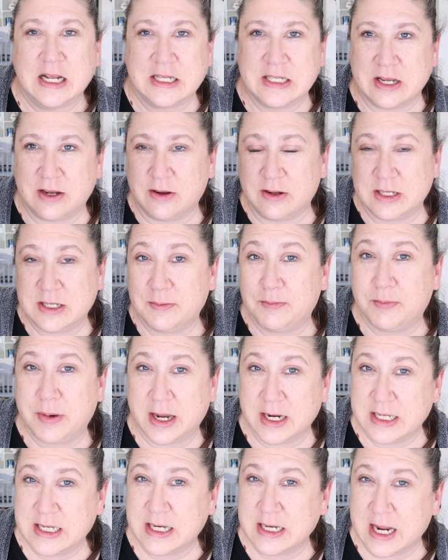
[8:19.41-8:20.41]
So
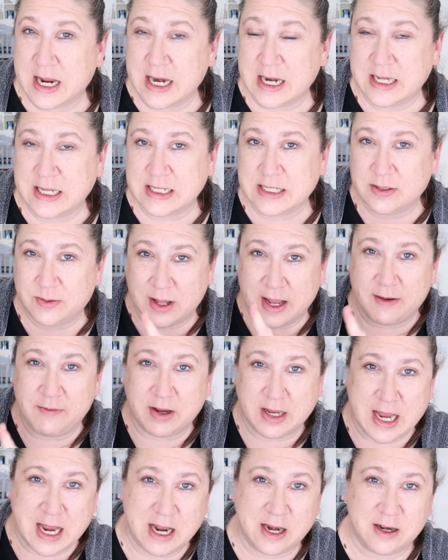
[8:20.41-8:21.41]
by tonight, this will have
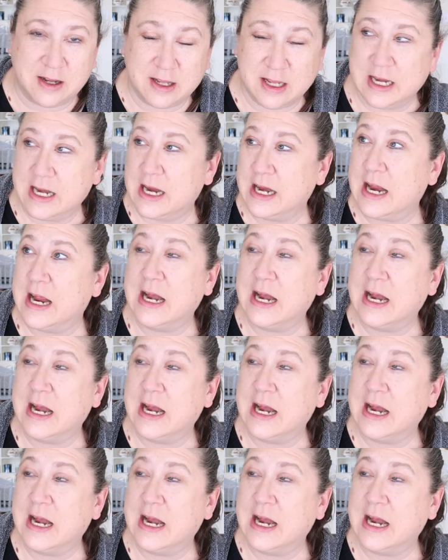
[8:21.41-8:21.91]
a candle in it,